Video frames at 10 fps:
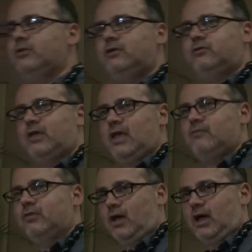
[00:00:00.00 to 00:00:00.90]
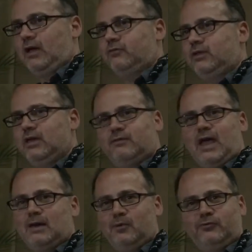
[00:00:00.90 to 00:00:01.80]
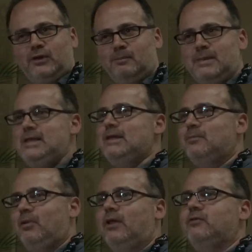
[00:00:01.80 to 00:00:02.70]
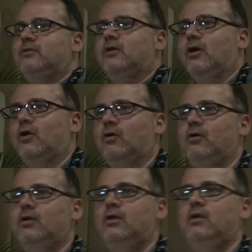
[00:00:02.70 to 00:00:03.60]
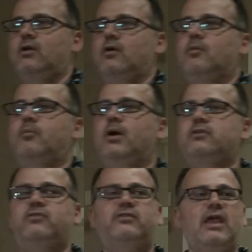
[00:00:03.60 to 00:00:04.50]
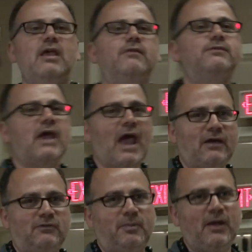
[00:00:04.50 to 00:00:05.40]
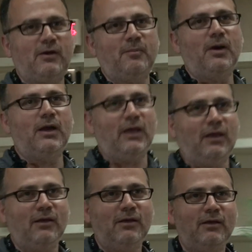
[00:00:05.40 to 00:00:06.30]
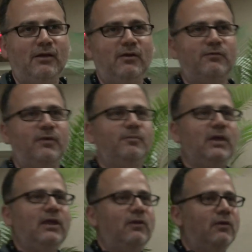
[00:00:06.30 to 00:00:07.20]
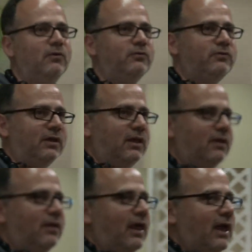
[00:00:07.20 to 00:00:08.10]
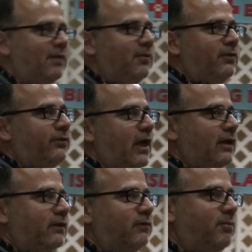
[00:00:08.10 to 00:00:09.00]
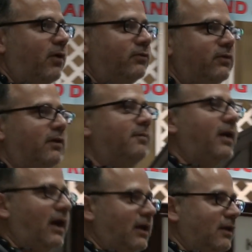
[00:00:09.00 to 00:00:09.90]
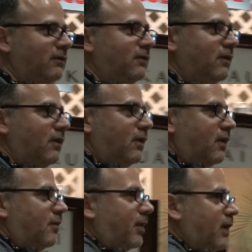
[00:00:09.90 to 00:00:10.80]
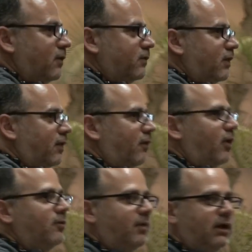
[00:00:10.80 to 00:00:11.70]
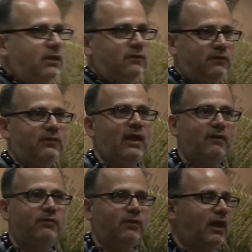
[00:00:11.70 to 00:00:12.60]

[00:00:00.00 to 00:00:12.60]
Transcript: only save lives, give animals an immediate place to go, but save taxpayer money from being used to kill animals and dispose of their bodies by using their own money to save the